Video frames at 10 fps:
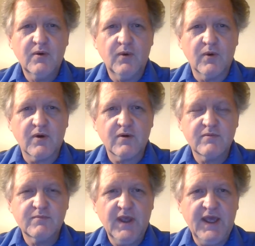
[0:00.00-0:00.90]
or
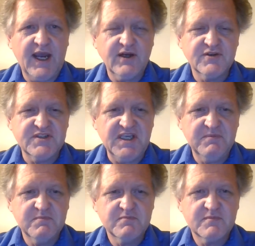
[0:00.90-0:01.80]
a harder G,
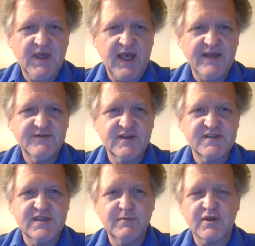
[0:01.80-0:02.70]
kind of very
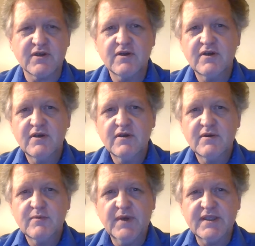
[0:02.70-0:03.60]
similar.
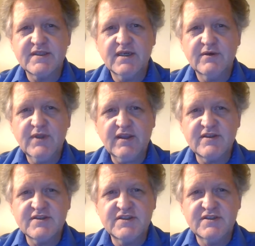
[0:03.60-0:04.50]
But when you get to
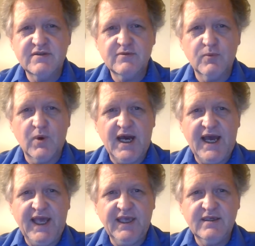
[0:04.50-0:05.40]
this
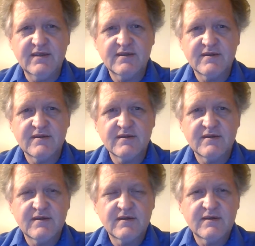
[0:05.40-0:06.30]
Y,
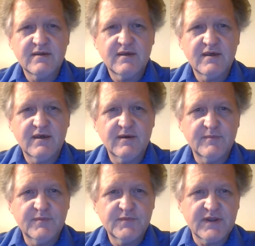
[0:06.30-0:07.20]

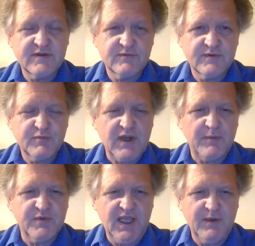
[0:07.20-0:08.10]
that's the
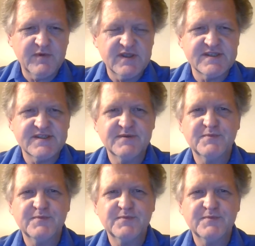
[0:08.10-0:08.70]
proper name of this